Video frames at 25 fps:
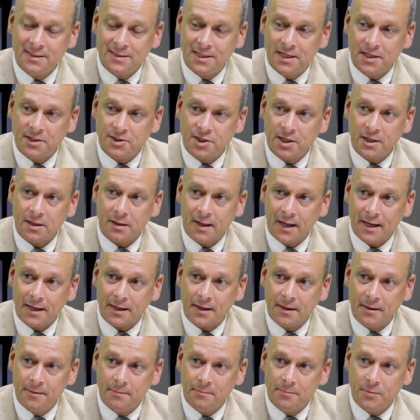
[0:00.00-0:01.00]
teaching
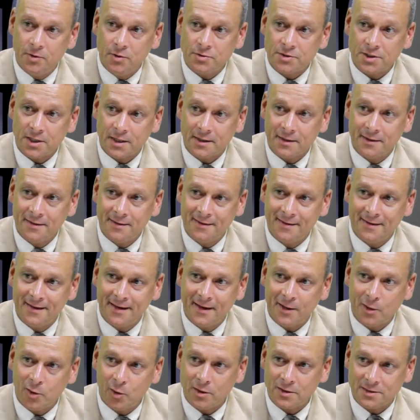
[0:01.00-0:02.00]
like music
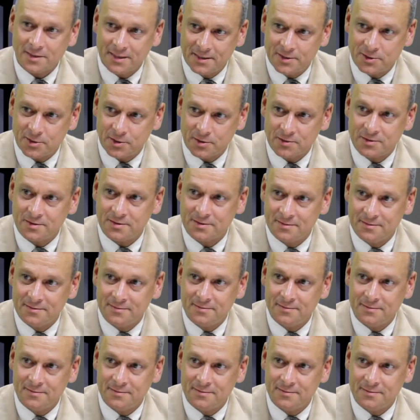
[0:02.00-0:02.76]
and art teachers.